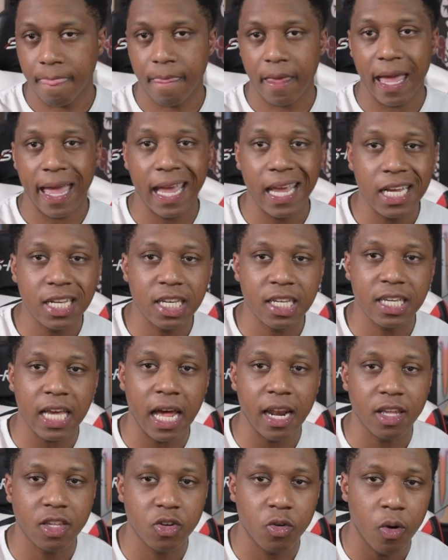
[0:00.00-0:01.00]
And he just got
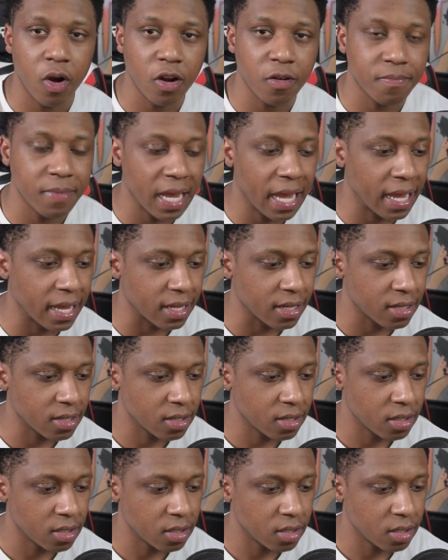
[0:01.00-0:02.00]
his quirk back.
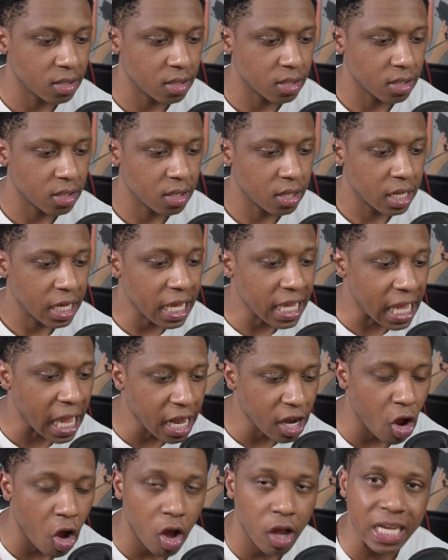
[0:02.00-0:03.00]
He
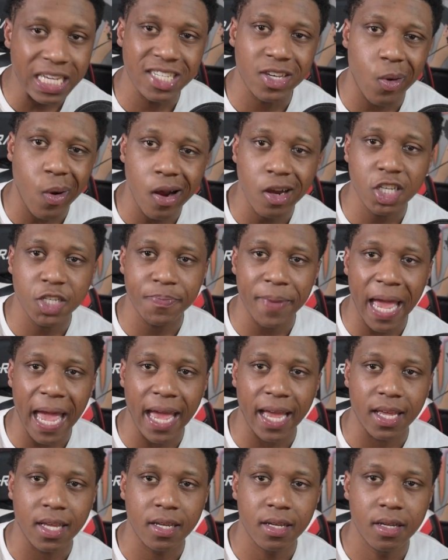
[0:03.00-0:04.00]
getting all his quirks
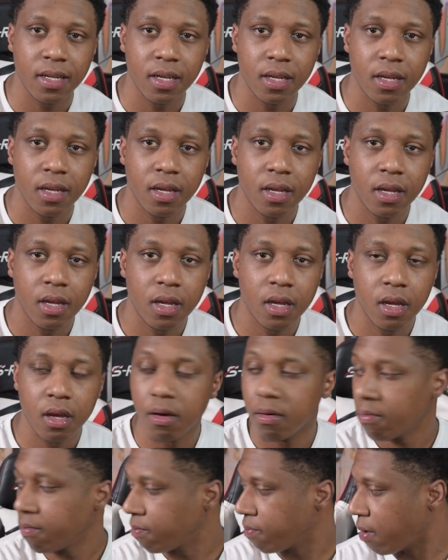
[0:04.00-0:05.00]
back.
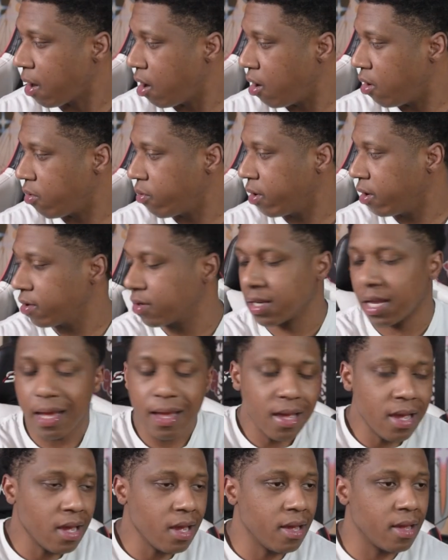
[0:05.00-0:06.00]
Bro, we're
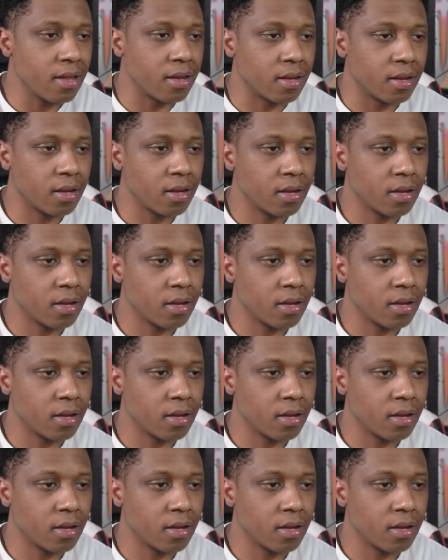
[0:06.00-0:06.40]
done.